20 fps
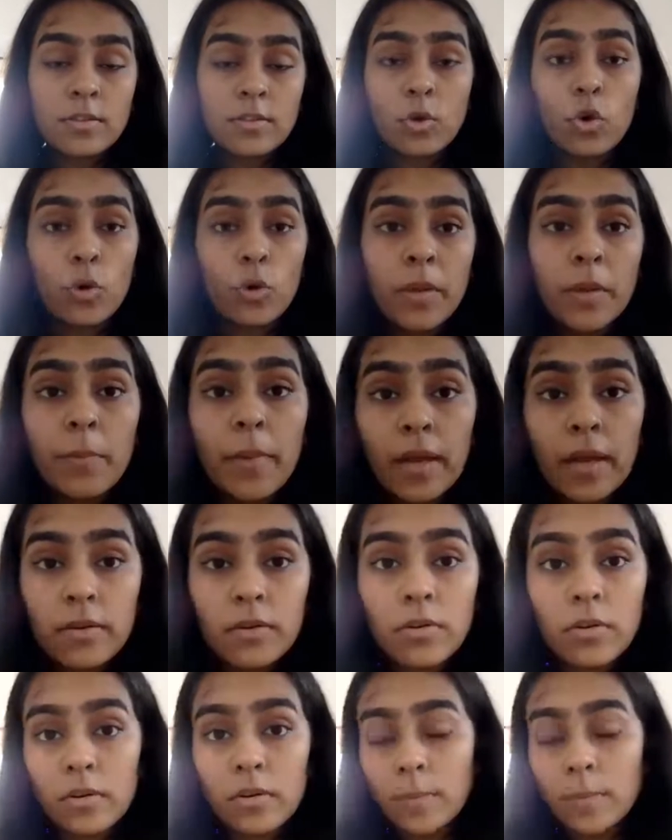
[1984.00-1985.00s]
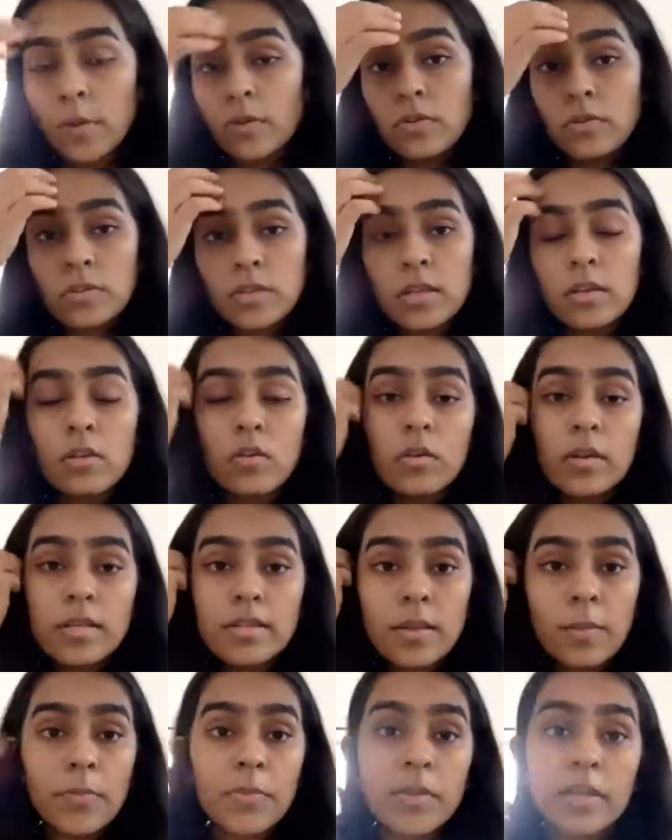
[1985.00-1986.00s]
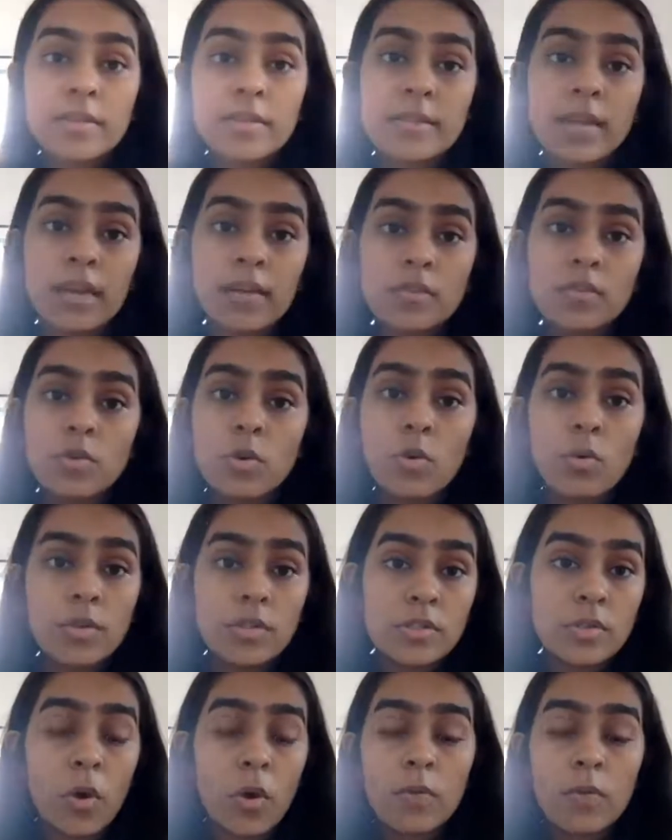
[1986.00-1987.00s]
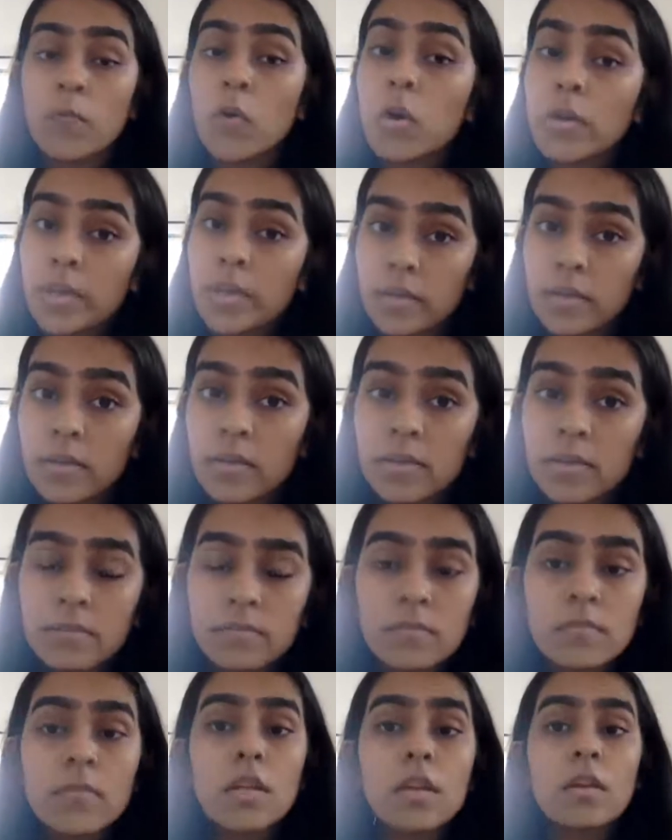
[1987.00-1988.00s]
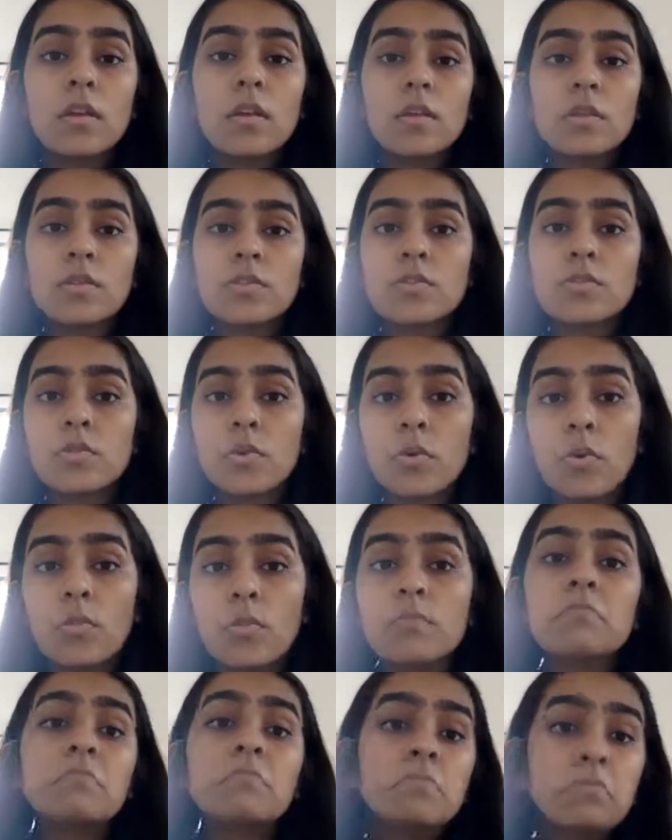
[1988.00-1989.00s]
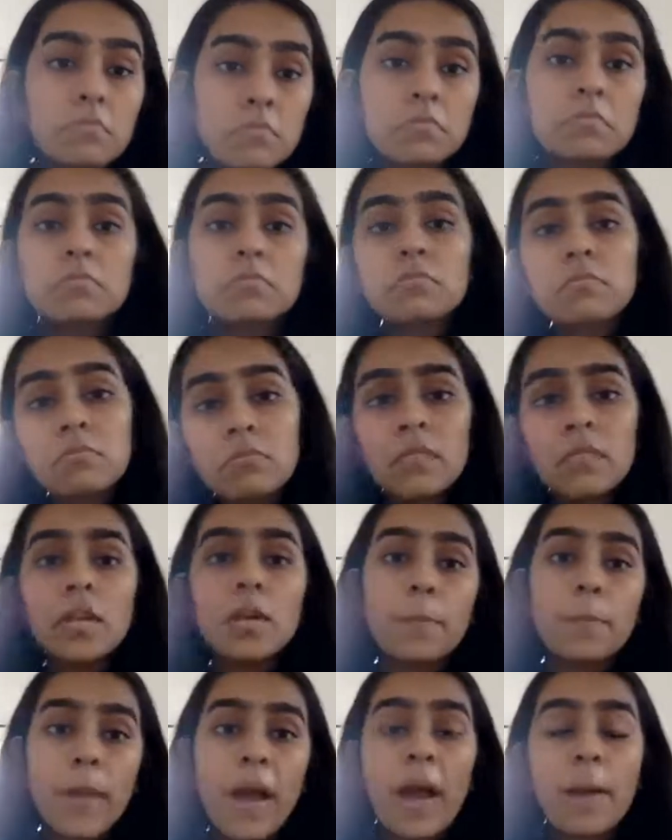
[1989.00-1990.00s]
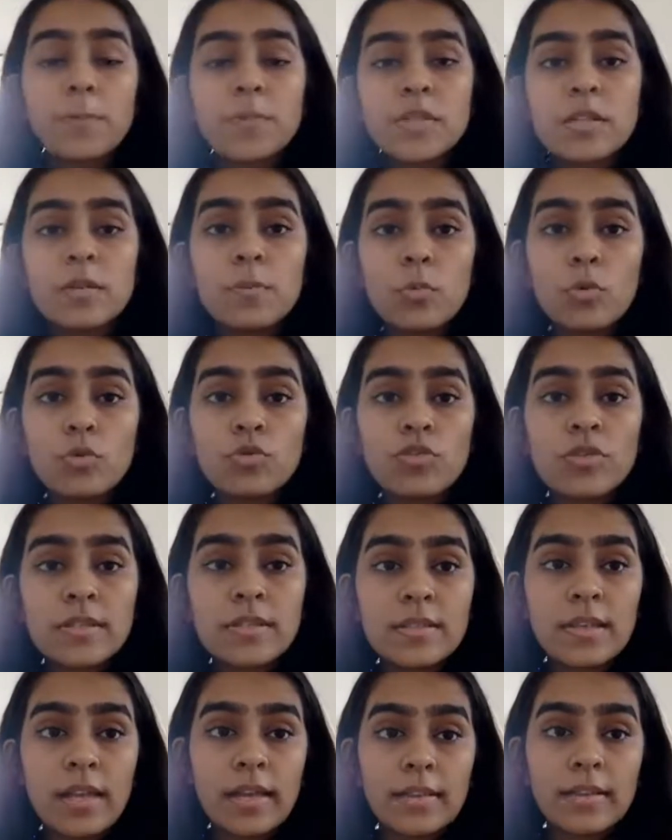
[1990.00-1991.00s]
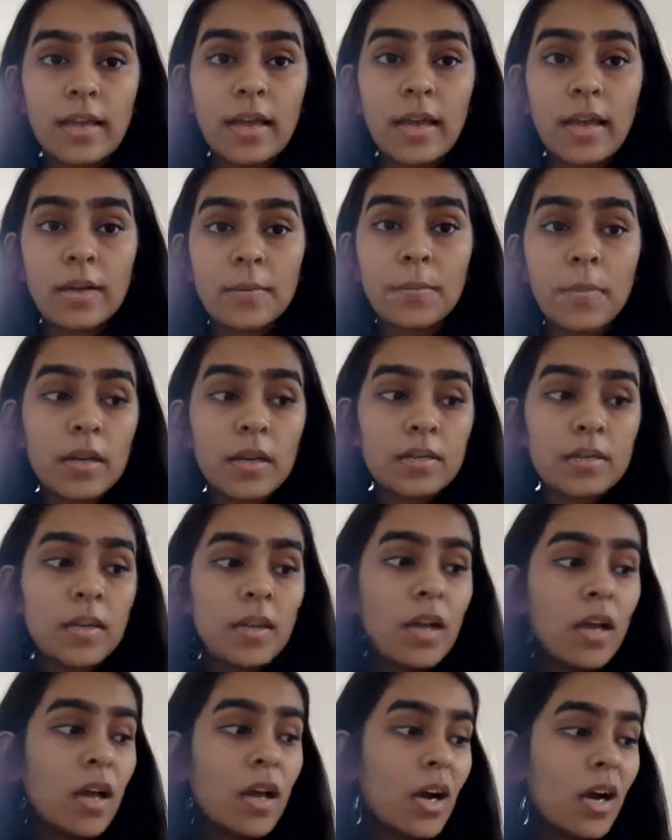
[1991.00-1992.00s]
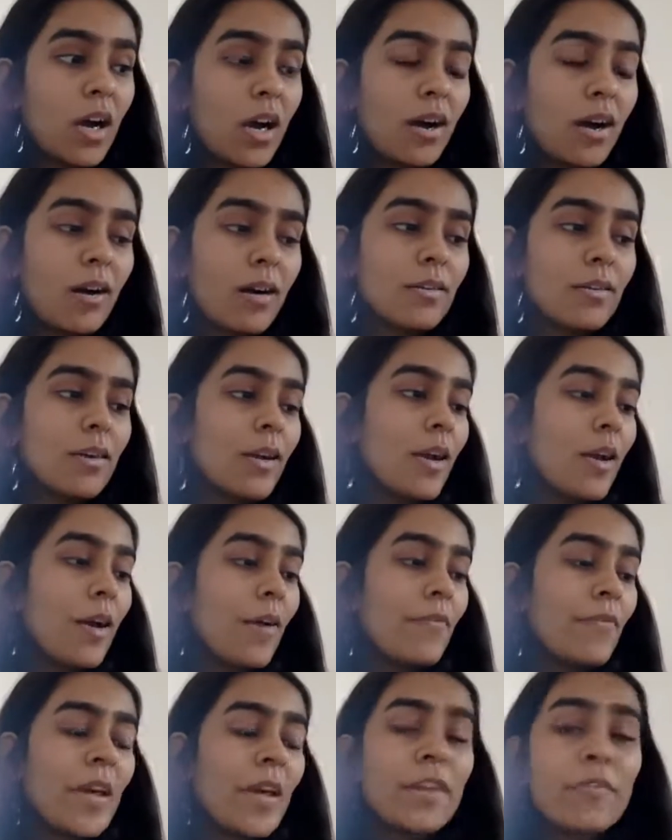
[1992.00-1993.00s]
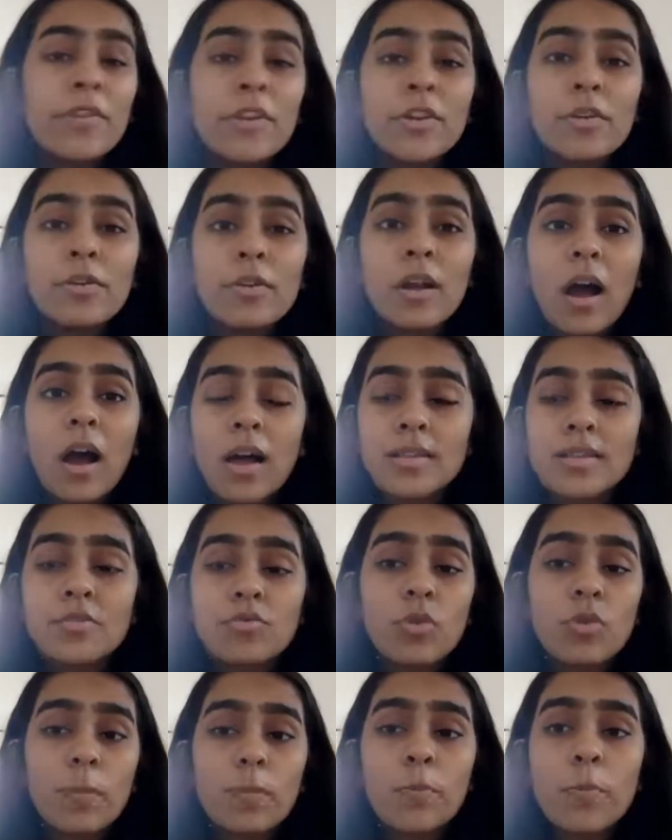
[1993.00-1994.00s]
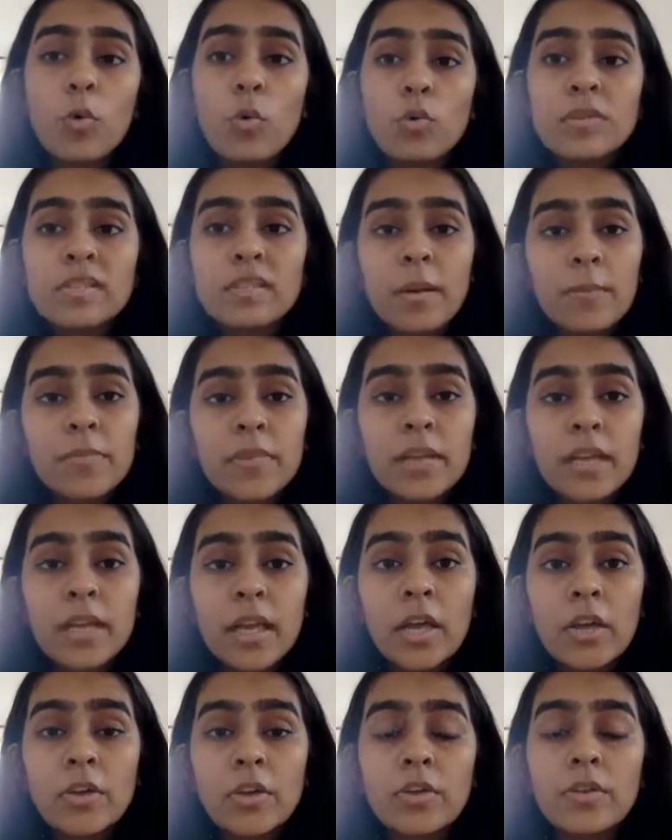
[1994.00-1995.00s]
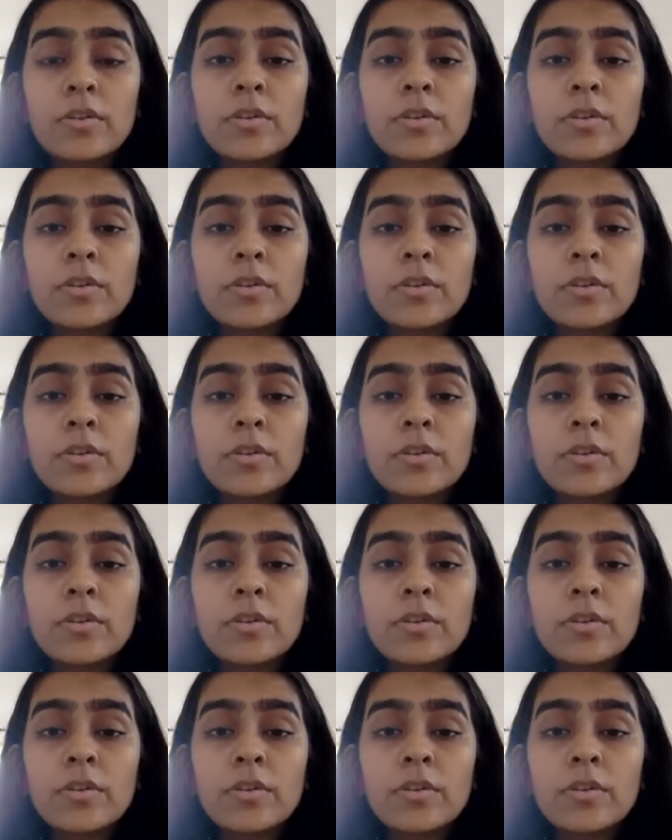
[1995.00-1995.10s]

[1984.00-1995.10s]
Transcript: is going to be better because clearly something in status quo is not working. So perhaps in motions like that. But whenever you're asked to oppose something and